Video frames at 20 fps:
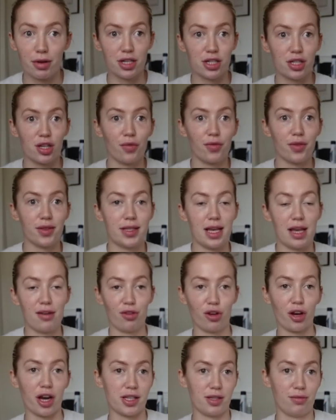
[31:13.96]
which is obviously,
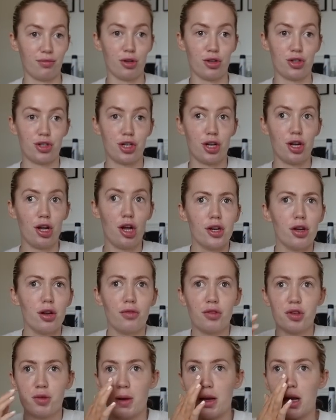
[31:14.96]
if you guys have watched, I don't know
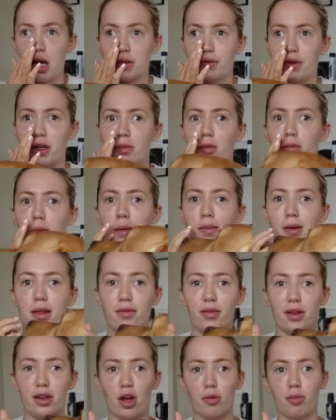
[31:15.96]
if it was my last video, but maybe
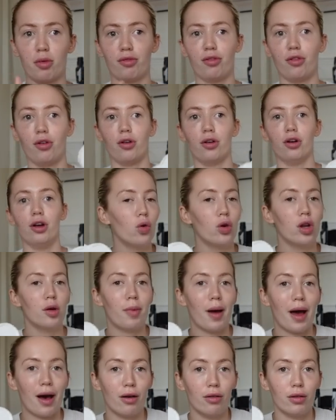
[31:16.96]
the video before, all
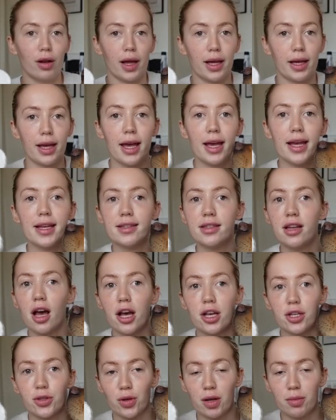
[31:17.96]
about like his
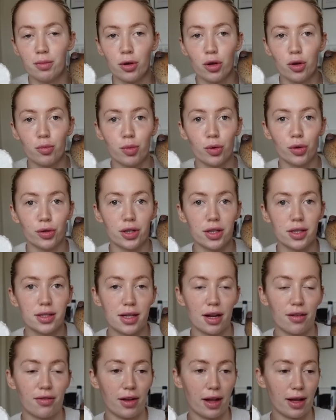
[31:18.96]
nursery mood board and
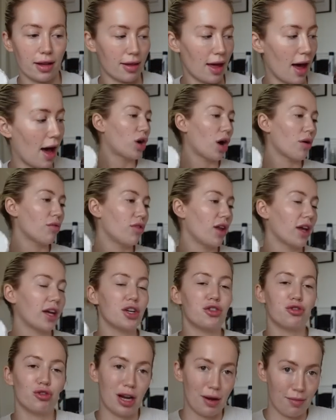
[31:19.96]
stuff like that. We're going for like
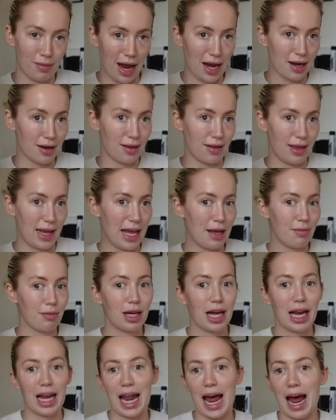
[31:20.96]
a dreamland theme,
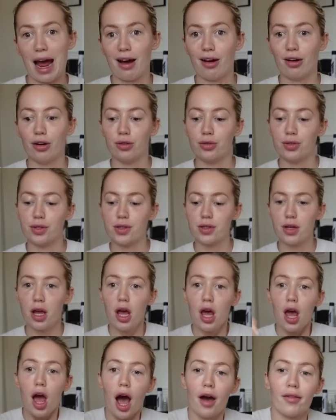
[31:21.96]
clouds.
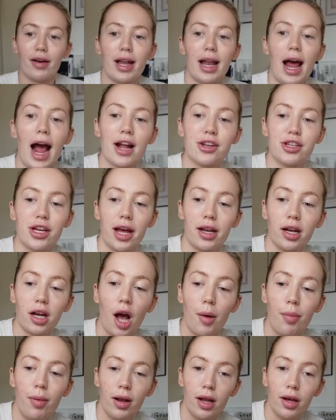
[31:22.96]
I've had, actually had a
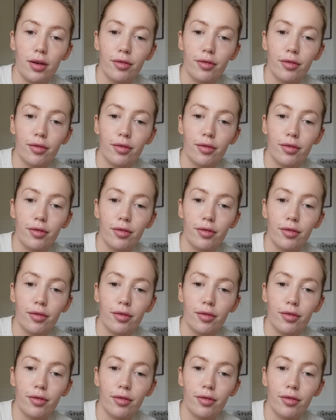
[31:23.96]
couple